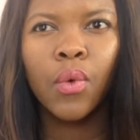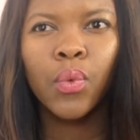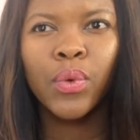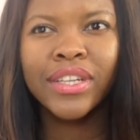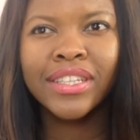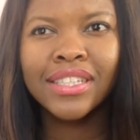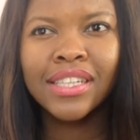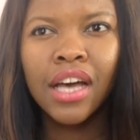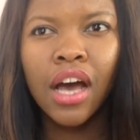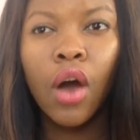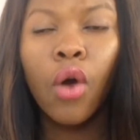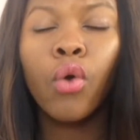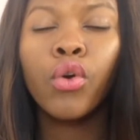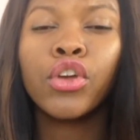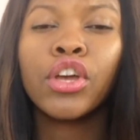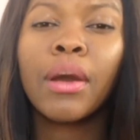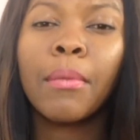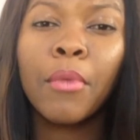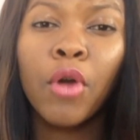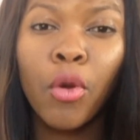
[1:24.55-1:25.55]
winter,
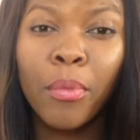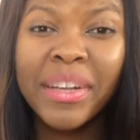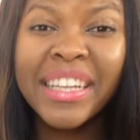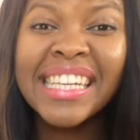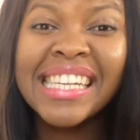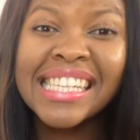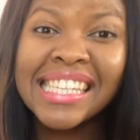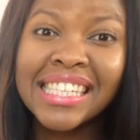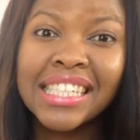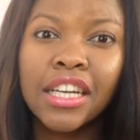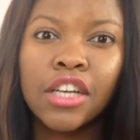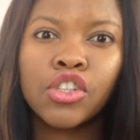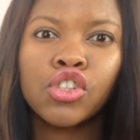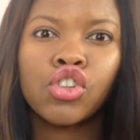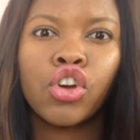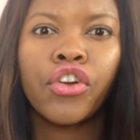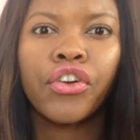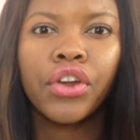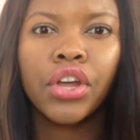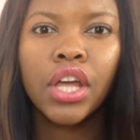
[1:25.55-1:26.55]
or you're coming home in Easter,
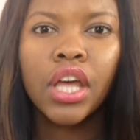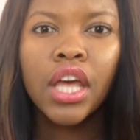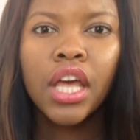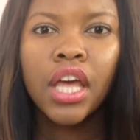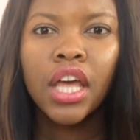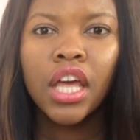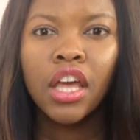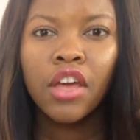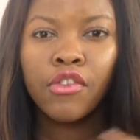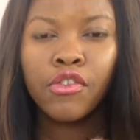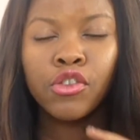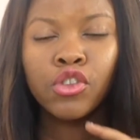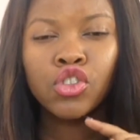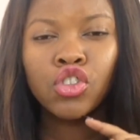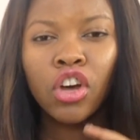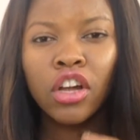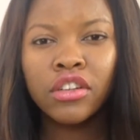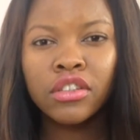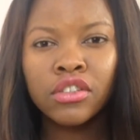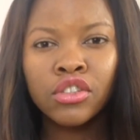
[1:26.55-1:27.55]
if you
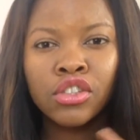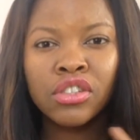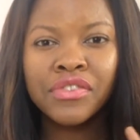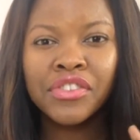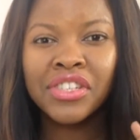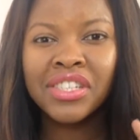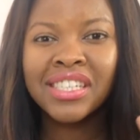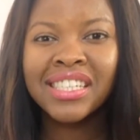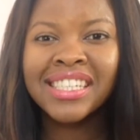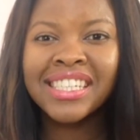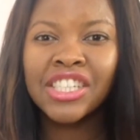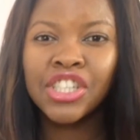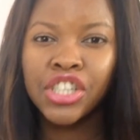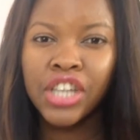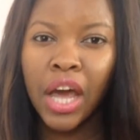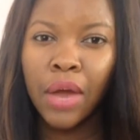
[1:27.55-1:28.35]
start university